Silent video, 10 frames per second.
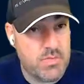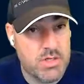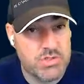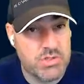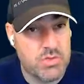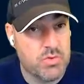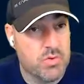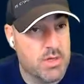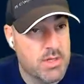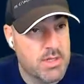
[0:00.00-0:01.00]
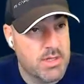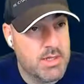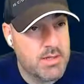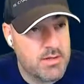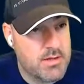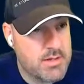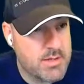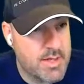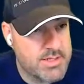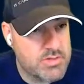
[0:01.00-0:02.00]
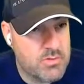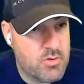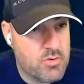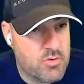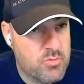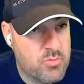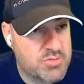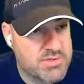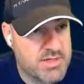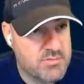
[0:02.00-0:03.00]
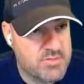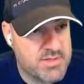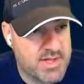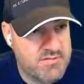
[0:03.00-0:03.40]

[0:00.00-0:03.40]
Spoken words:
So that's almost downloaded that